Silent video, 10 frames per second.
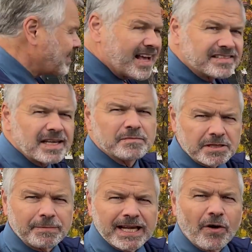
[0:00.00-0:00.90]
That seems
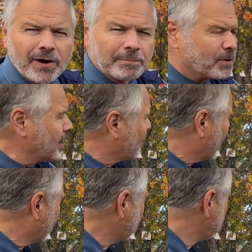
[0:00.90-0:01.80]
to be going pretty well.